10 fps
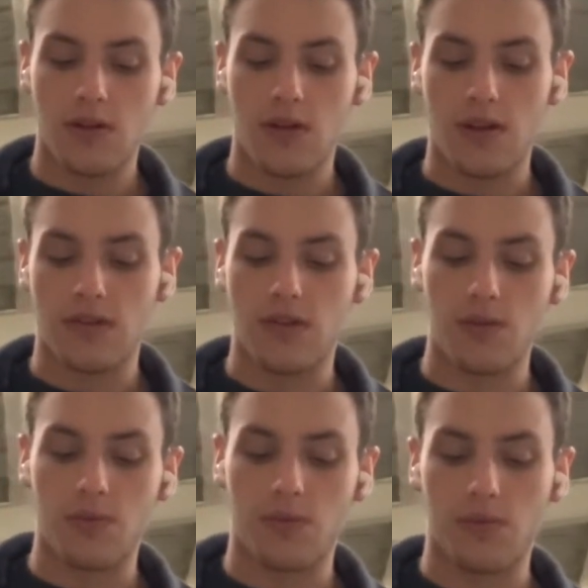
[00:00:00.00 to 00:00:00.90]
and see
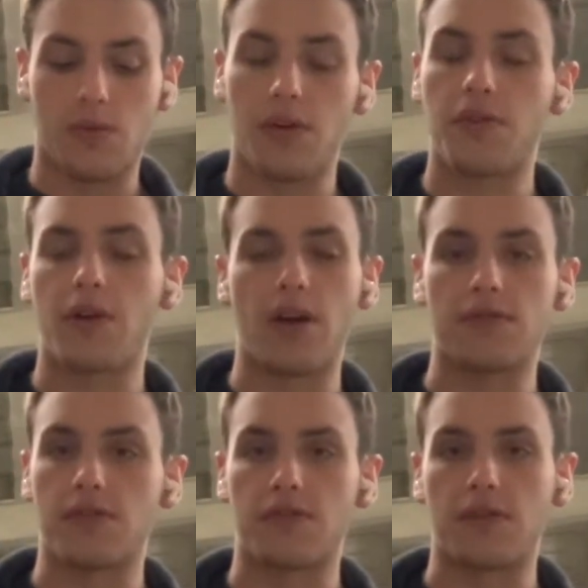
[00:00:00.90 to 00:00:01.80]
what their
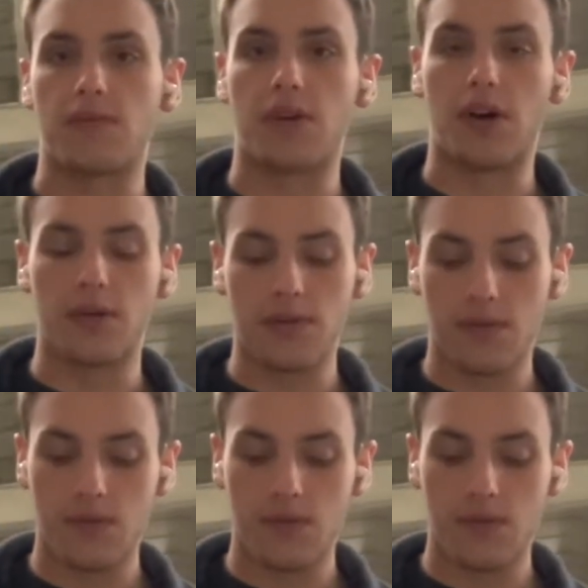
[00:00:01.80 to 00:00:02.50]
ancestors have done,